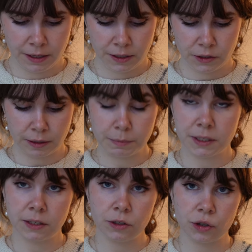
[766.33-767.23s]
So I'm
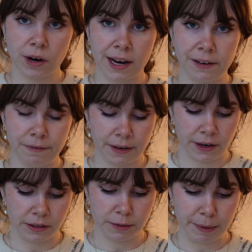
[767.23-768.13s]
still trying to figure
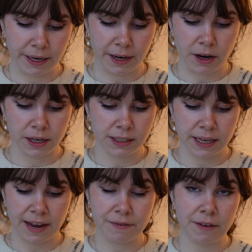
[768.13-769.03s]
out spinning.
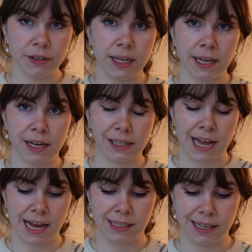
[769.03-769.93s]
Honestly, I've never taken a
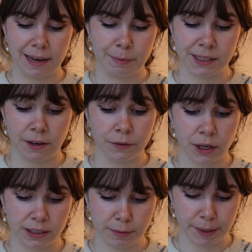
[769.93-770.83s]
class. I am a
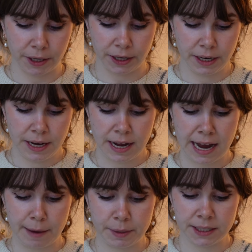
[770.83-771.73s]
self-taught spinner.
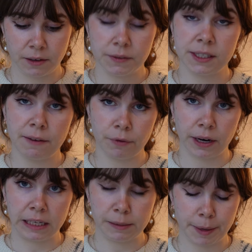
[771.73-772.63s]
I am a
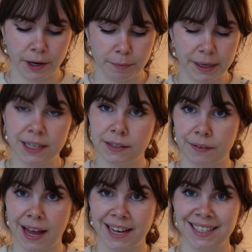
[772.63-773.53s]
self-suffering spinner because of
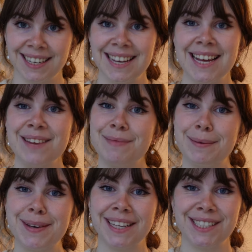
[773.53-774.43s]
that. And
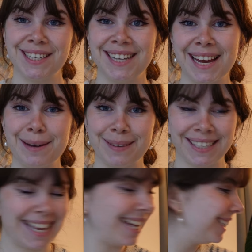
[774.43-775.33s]
maybe I should take up a
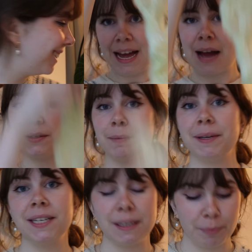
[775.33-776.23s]
class. I was a
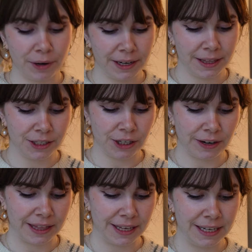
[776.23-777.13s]
bit disappointed this year
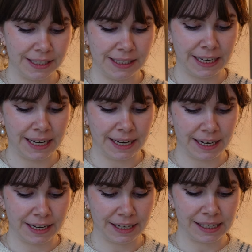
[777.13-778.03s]
at the Knit City
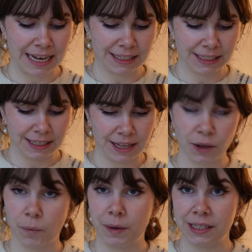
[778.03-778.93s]
classes that
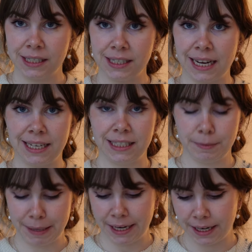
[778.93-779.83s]
there wasn't any
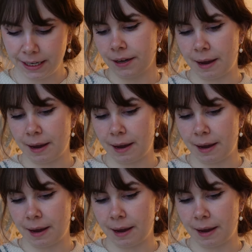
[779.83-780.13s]
spinning.